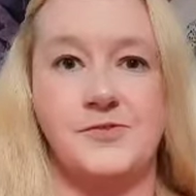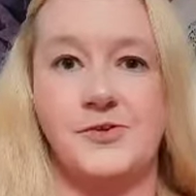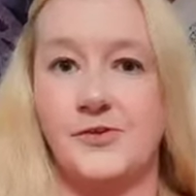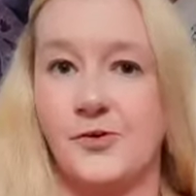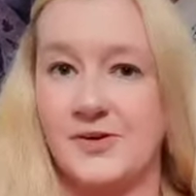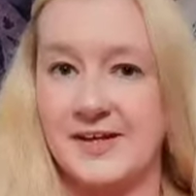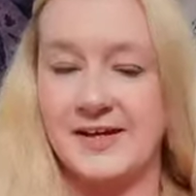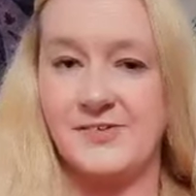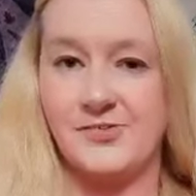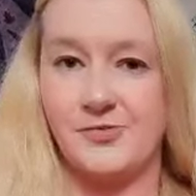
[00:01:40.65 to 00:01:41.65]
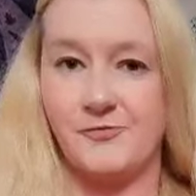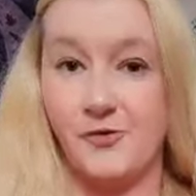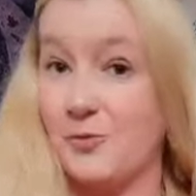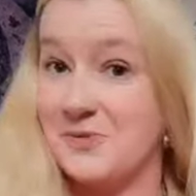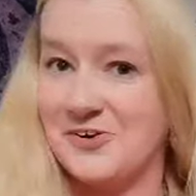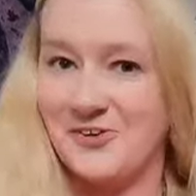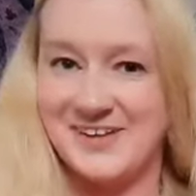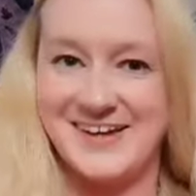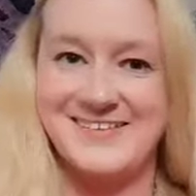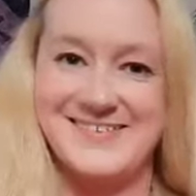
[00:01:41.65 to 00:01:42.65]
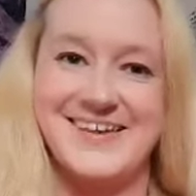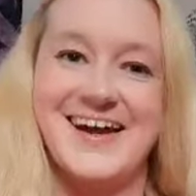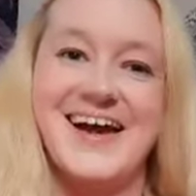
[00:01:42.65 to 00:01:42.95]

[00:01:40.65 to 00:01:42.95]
the goddess or from the goddess.